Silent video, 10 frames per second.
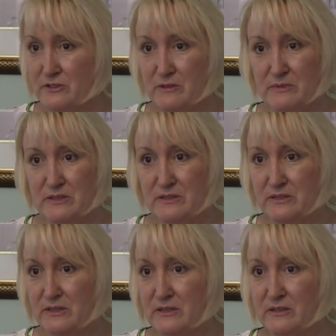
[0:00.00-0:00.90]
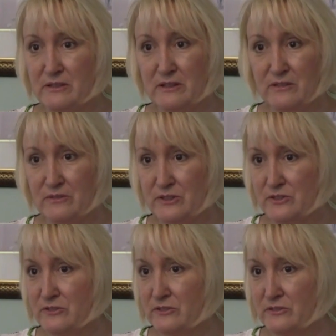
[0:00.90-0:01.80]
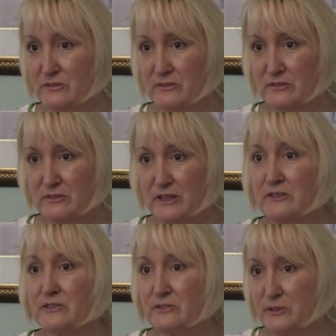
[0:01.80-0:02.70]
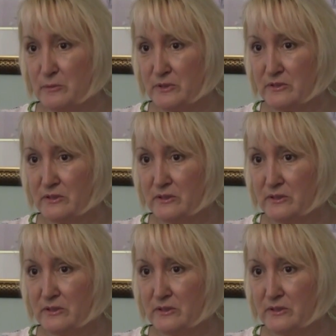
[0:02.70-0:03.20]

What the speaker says: treatments than a conventional cancer treatment.